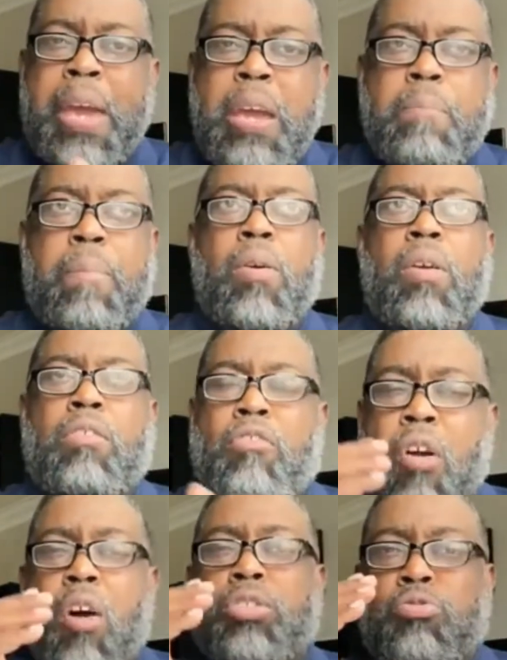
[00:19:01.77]
people
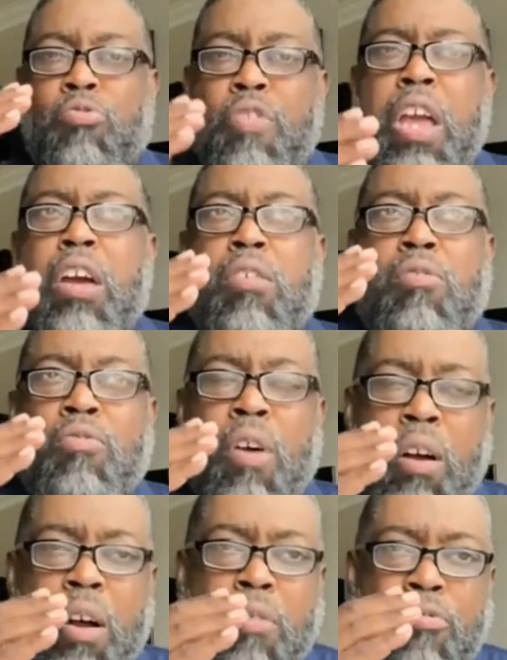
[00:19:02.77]
across a
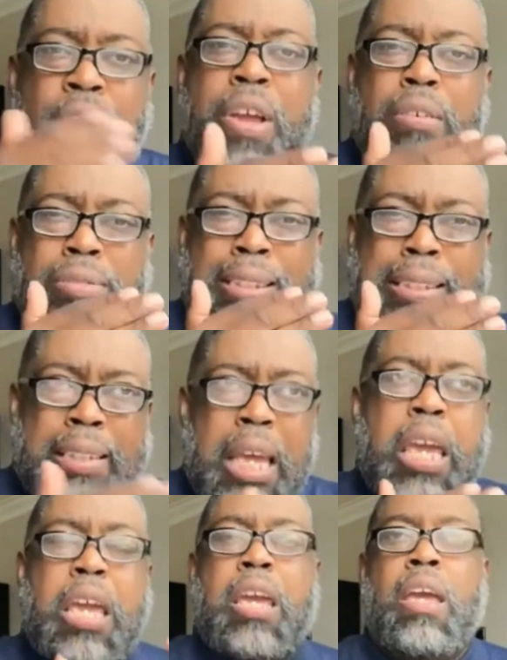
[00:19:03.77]
real
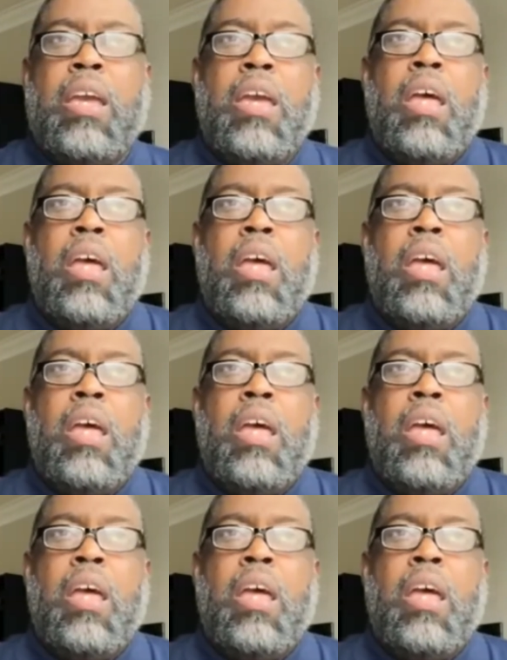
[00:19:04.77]
sea.